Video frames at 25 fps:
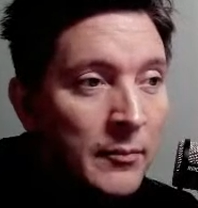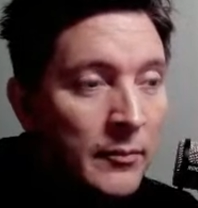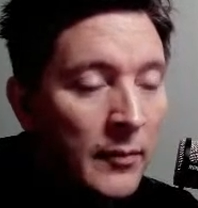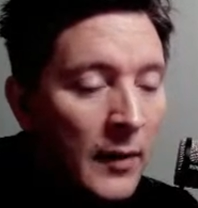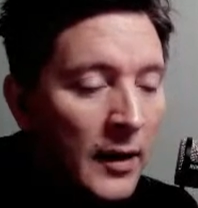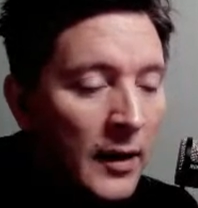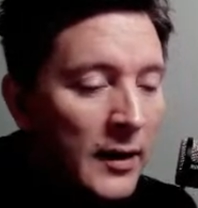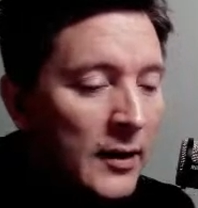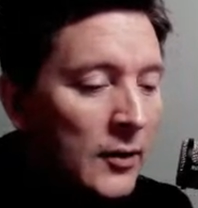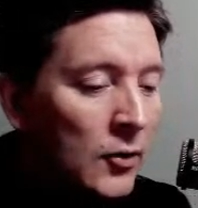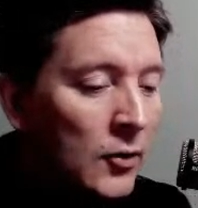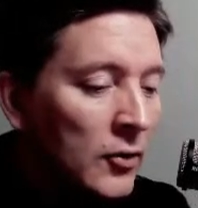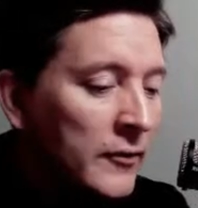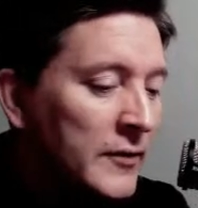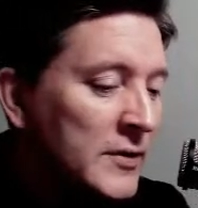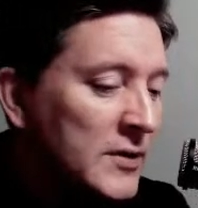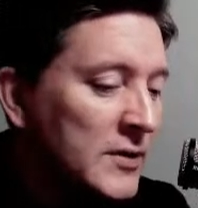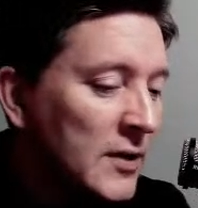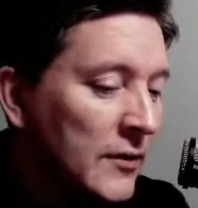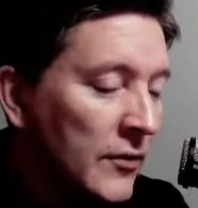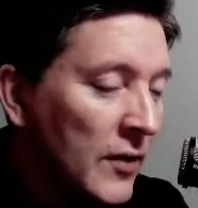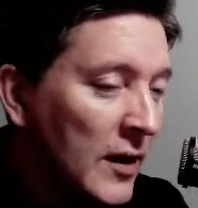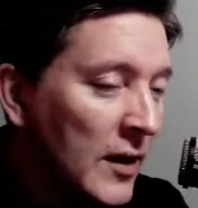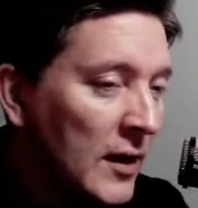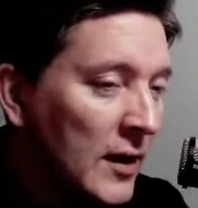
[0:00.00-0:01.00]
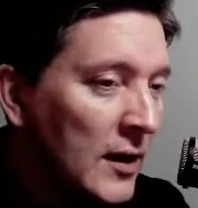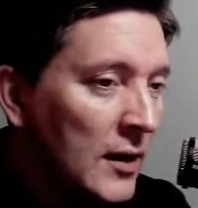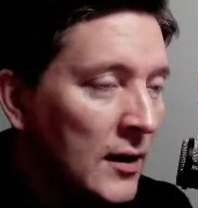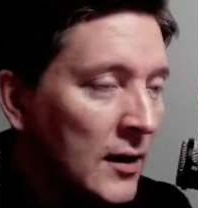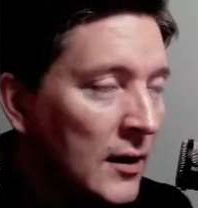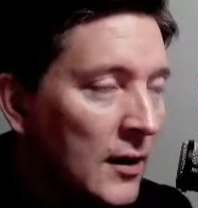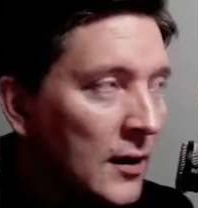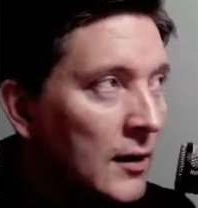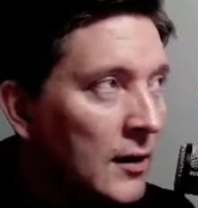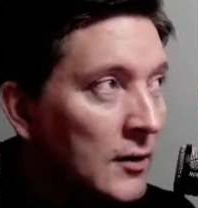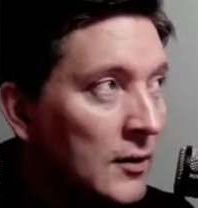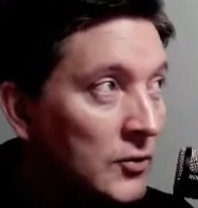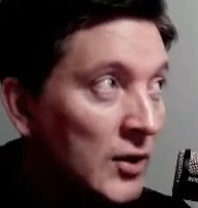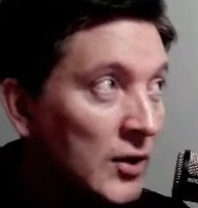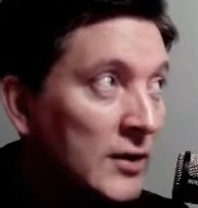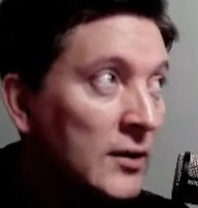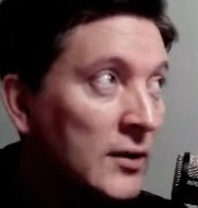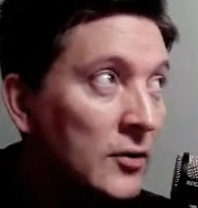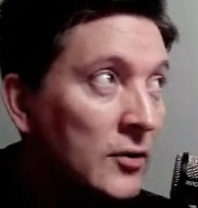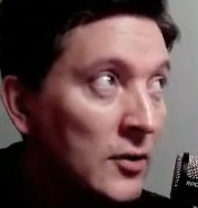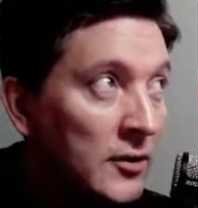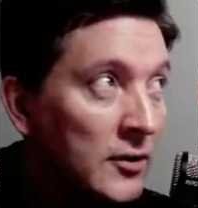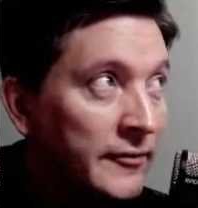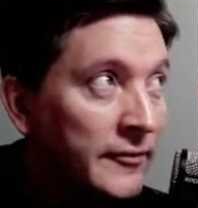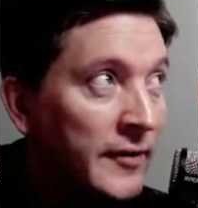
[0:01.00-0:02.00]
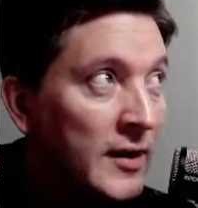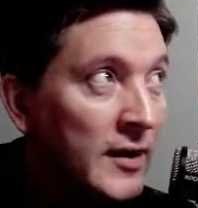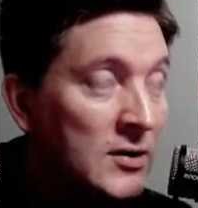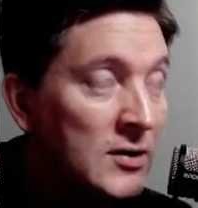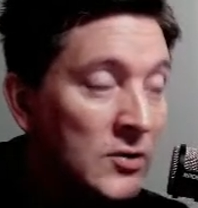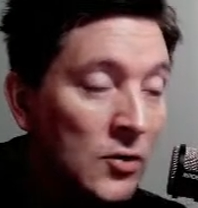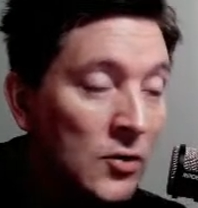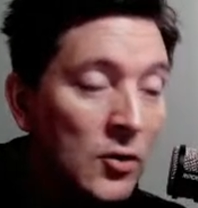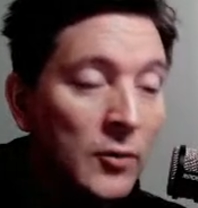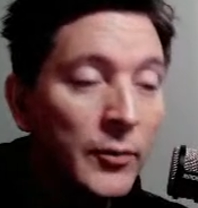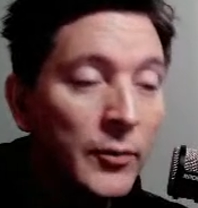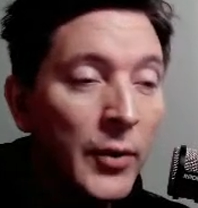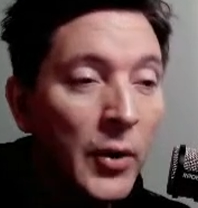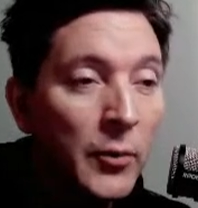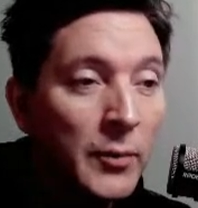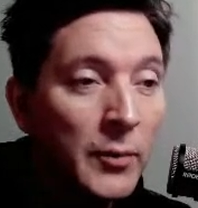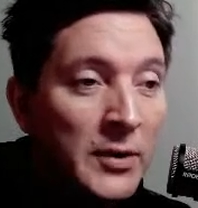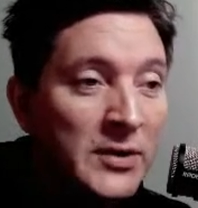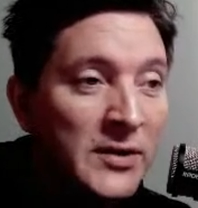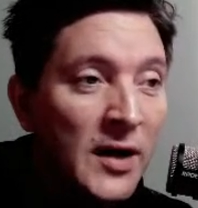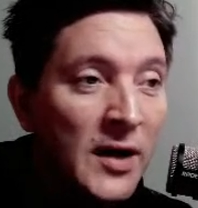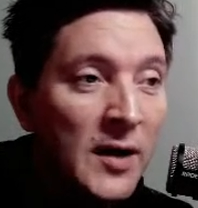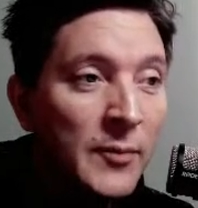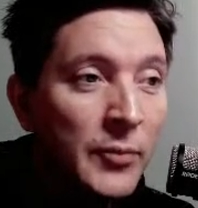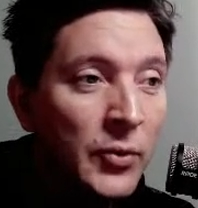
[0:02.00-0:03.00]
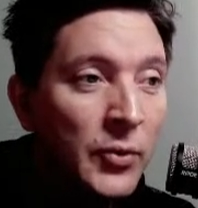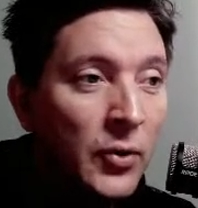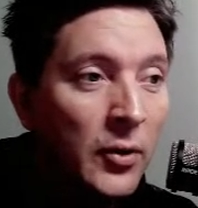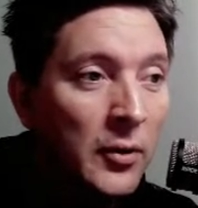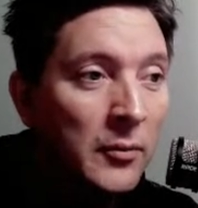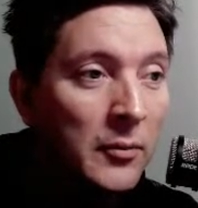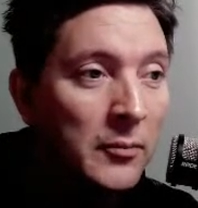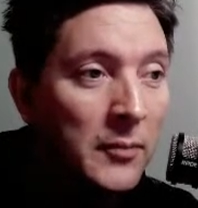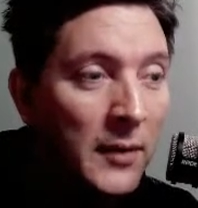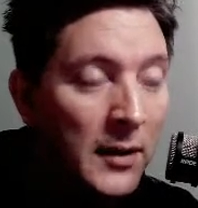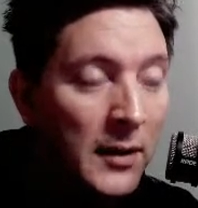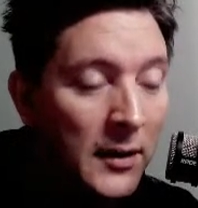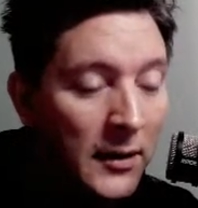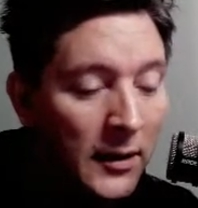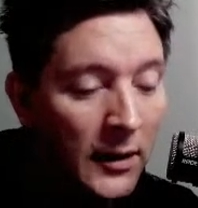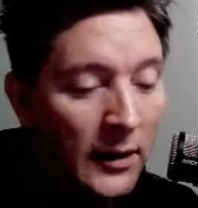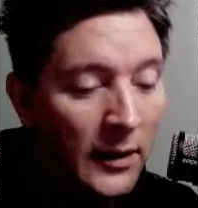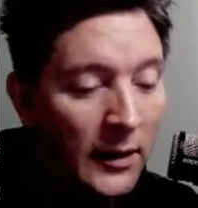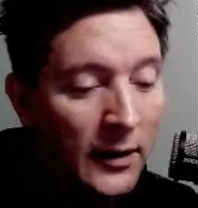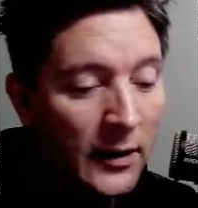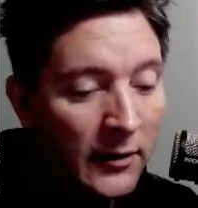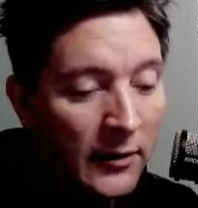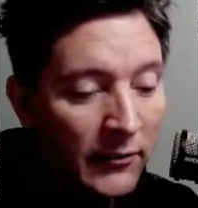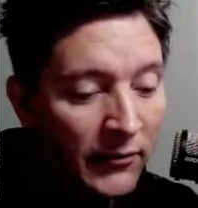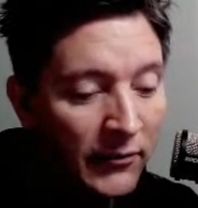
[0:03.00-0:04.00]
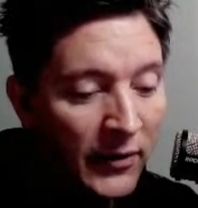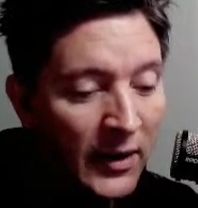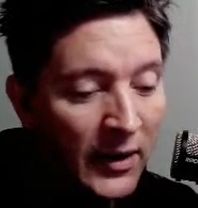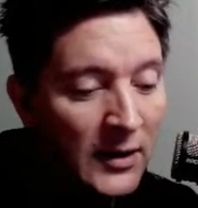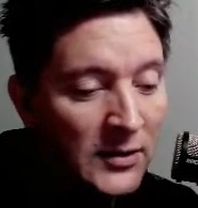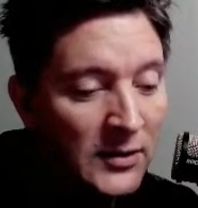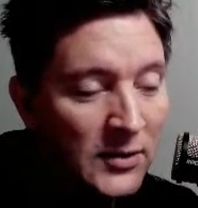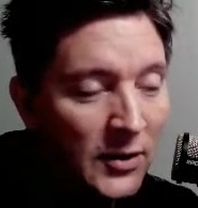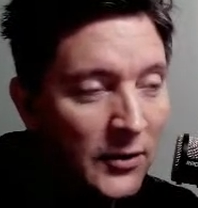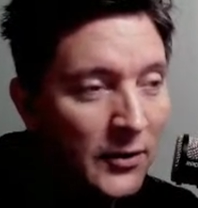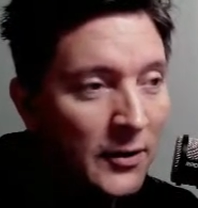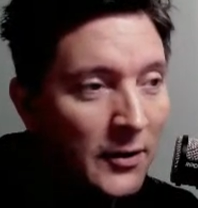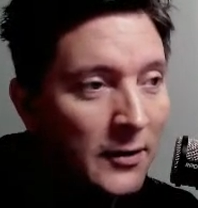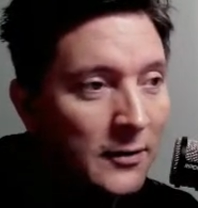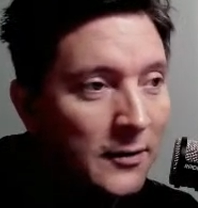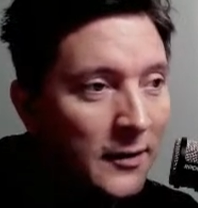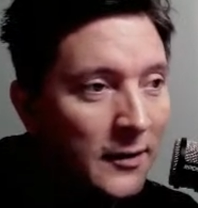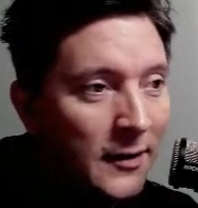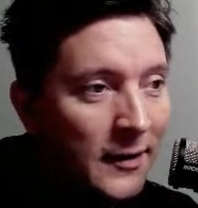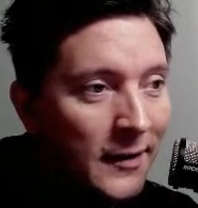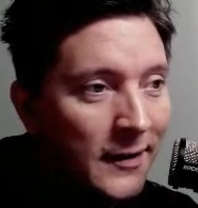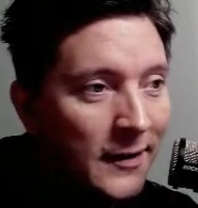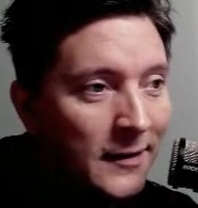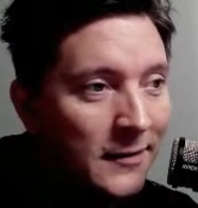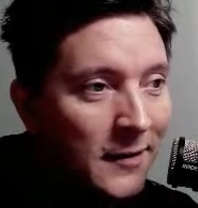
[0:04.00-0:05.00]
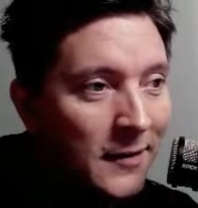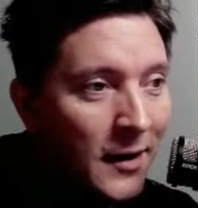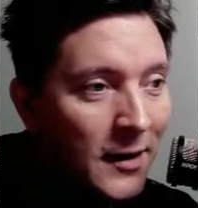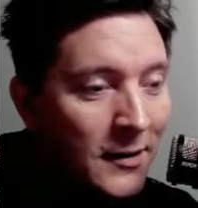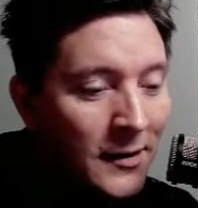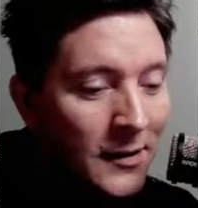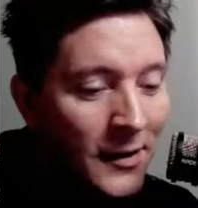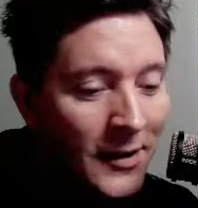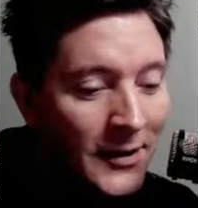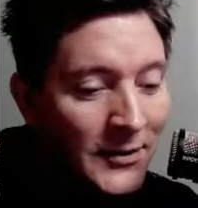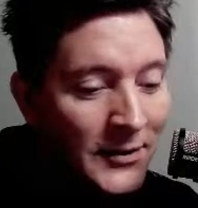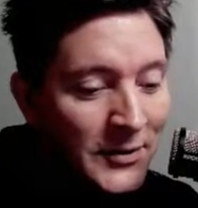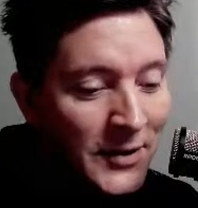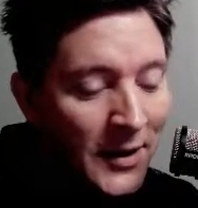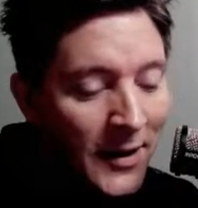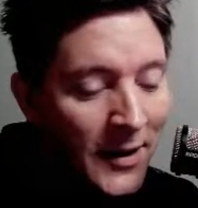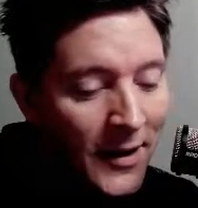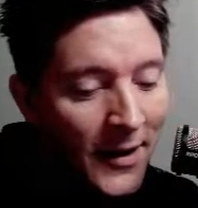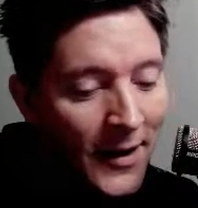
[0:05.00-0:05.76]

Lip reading: And obviously they tried to nullify Scott Brown by stamping on him and various other dark arts.